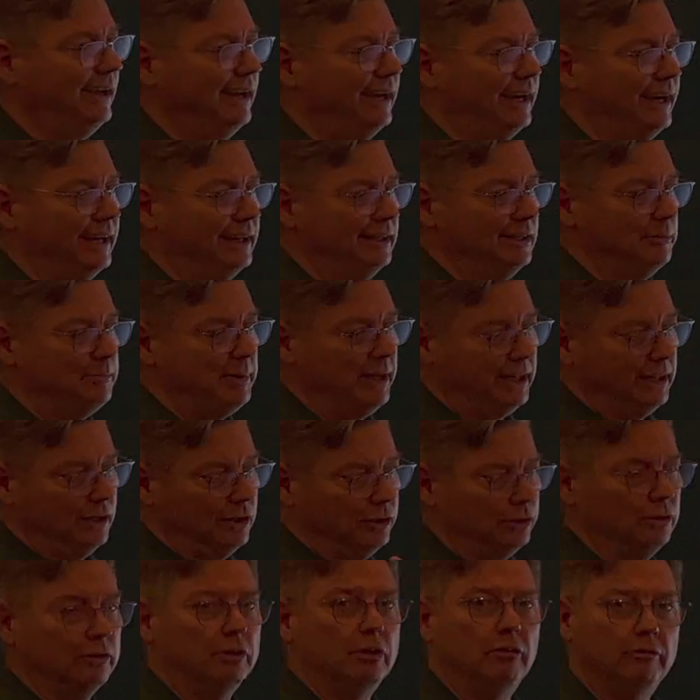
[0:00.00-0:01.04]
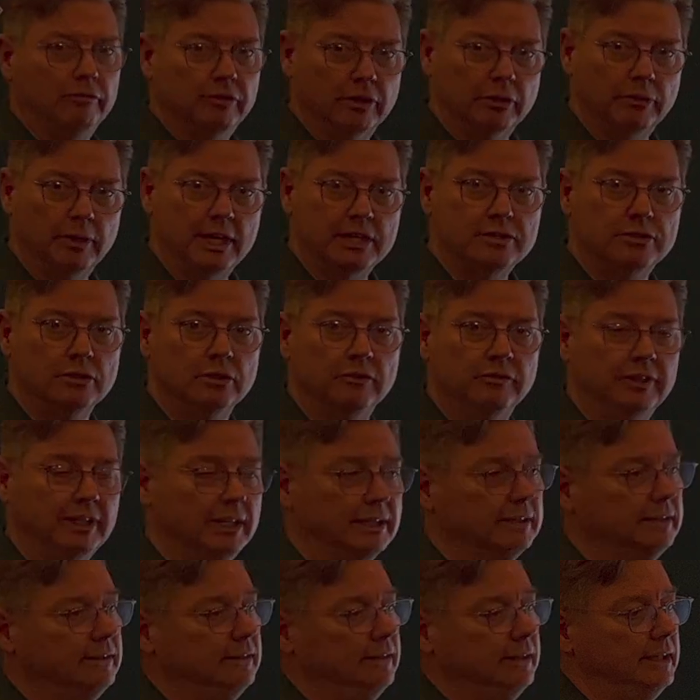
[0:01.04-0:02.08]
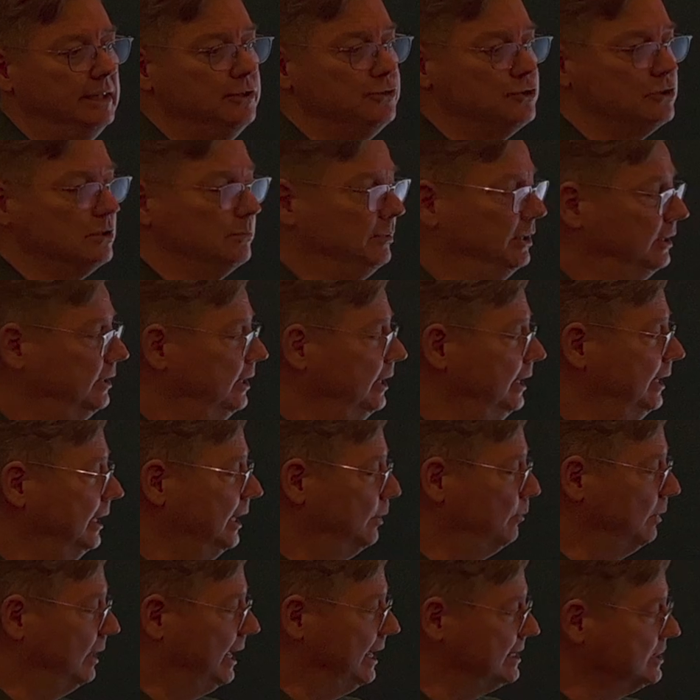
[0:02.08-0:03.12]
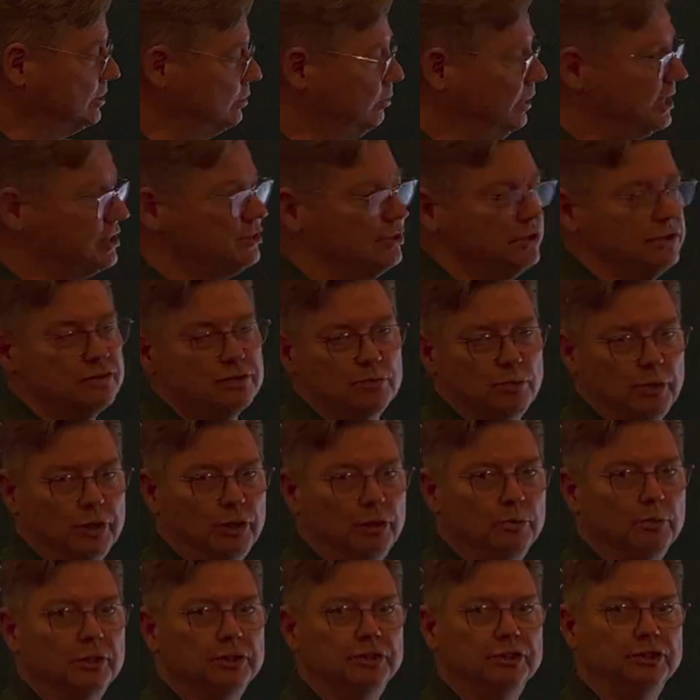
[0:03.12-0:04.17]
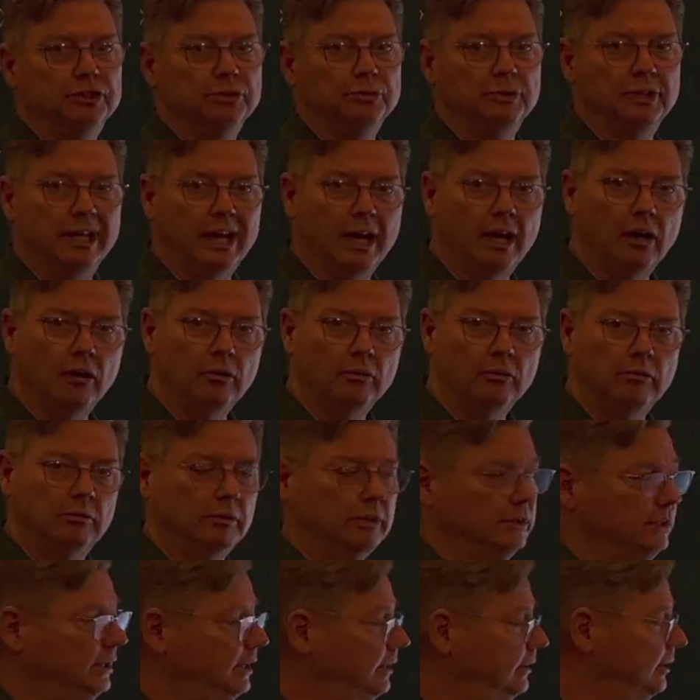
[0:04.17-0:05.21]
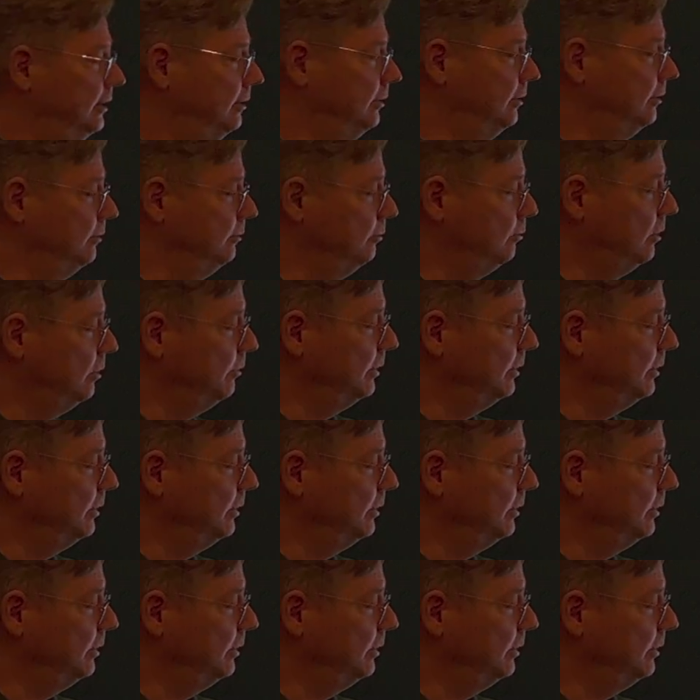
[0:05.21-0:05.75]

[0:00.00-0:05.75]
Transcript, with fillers: And depending on the configuration of that instrument, it will ask questions. What do you want to do now? And uh, what